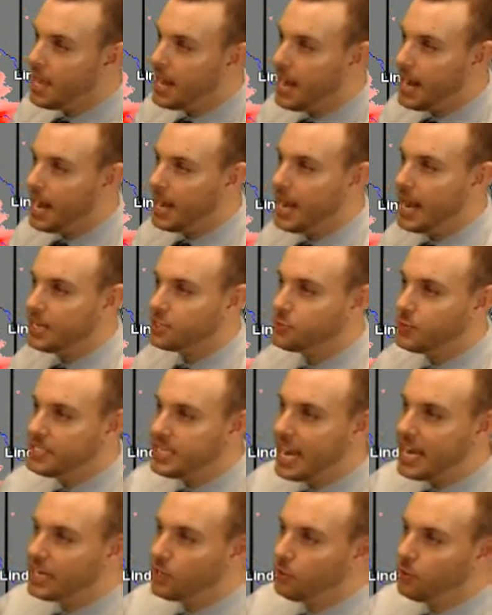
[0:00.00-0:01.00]
And as we
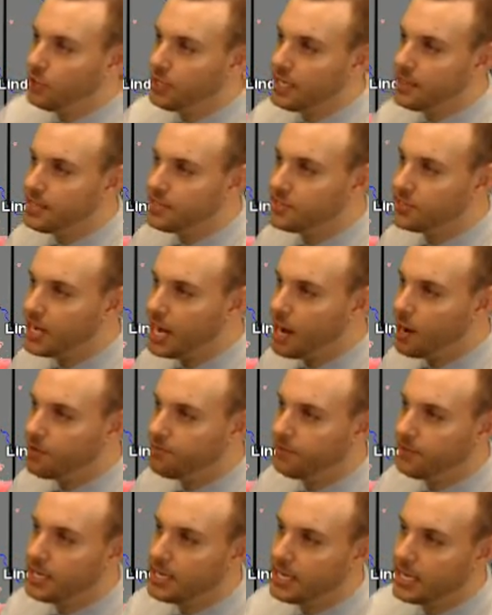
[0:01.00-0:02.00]
take a look at this
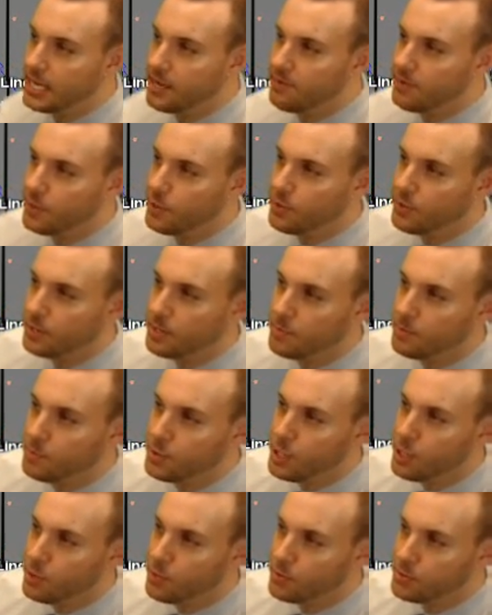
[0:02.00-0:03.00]
carefully, again, even though the
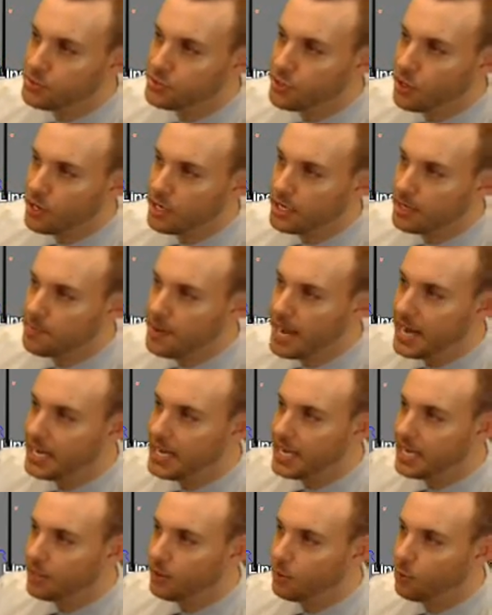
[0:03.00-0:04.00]
computer is starting to
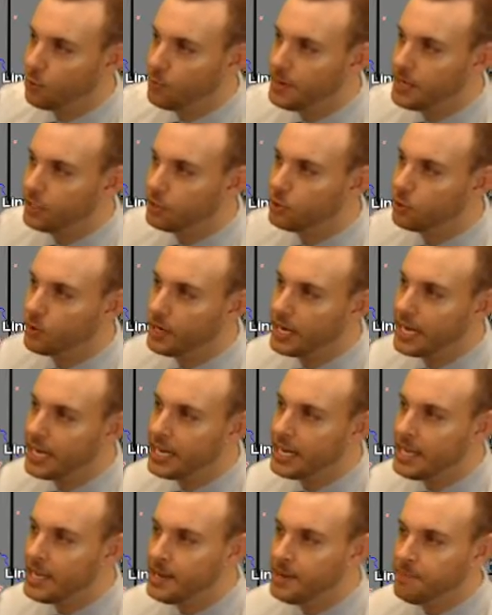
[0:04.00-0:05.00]
paint in a little bit of
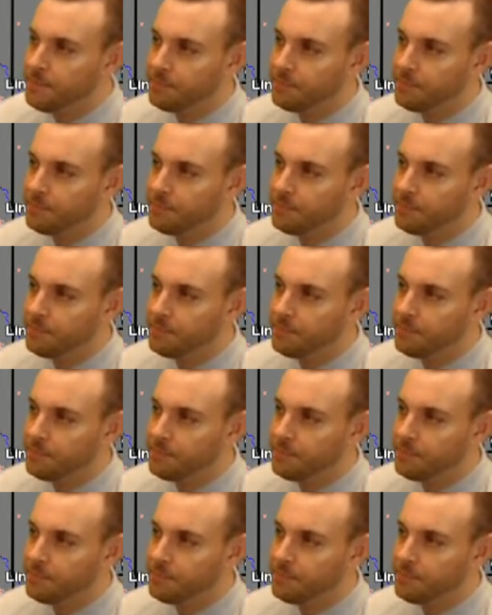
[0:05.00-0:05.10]
green,